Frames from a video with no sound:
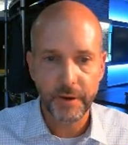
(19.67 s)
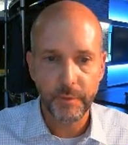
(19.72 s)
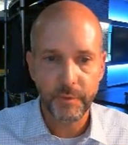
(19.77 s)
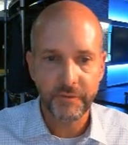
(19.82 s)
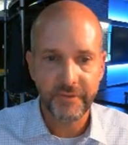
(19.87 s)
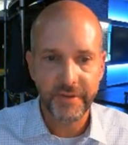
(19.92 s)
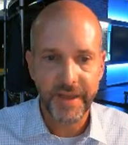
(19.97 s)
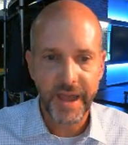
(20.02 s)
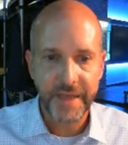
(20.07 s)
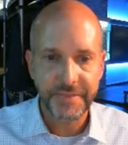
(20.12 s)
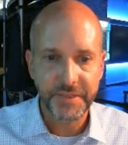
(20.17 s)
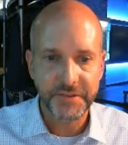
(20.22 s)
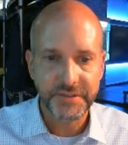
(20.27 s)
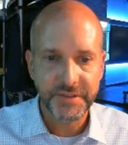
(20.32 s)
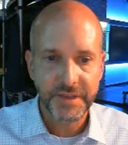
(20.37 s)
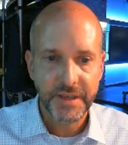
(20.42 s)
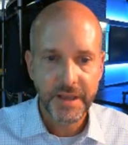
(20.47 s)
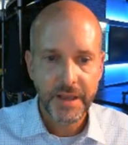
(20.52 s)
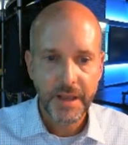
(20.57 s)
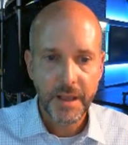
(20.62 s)
We've got this
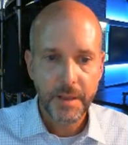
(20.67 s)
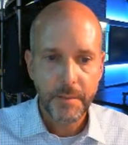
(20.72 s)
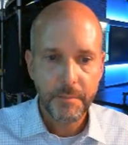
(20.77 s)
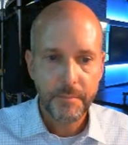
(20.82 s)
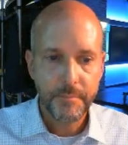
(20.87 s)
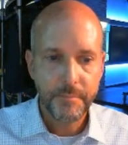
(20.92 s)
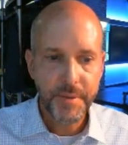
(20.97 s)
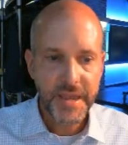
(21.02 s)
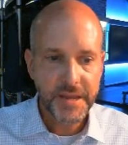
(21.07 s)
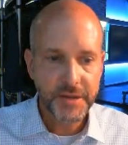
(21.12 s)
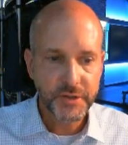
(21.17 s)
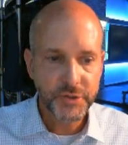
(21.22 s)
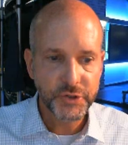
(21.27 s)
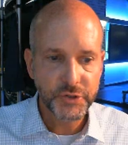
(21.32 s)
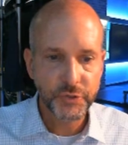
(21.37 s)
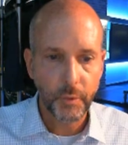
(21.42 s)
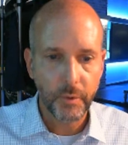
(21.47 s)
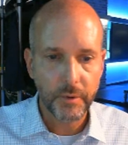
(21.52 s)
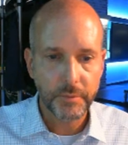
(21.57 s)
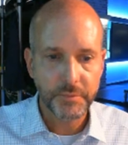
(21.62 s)
big
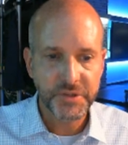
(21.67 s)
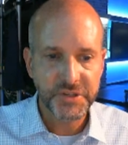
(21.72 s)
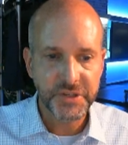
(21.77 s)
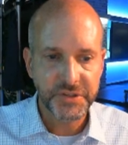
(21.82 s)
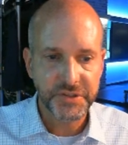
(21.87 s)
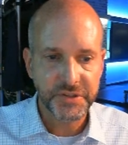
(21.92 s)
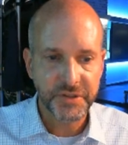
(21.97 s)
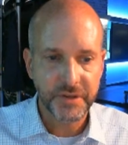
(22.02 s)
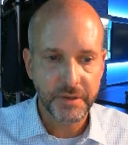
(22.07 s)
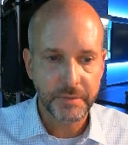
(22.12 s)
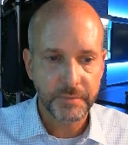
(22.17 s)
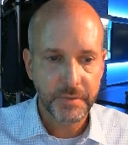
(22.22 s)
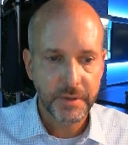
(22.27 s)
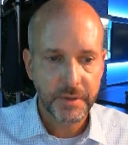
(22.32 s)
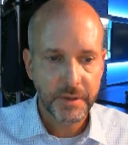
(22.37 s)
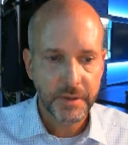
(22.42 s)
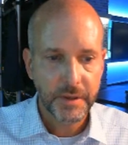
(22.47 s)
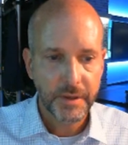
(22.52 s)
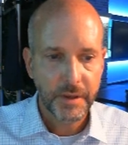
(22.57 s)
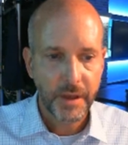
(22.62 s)
storm system
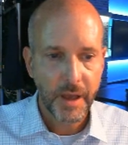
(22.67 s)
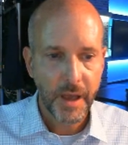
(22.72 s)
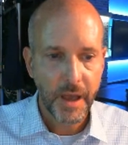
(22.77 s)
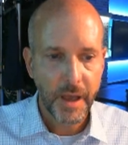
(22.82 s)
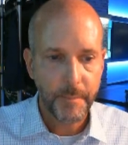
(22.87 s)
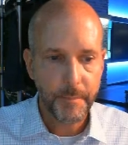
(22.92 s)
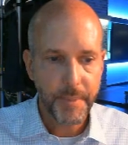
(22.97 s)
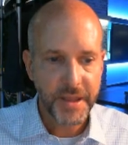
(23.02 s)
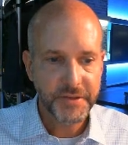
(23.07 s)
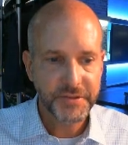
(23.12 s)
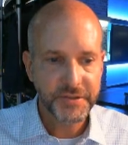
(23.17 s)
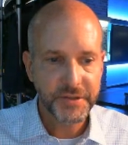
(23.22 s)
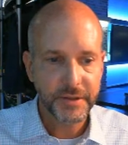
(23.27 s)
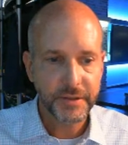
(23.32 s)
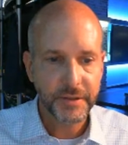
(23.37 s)
uh, basically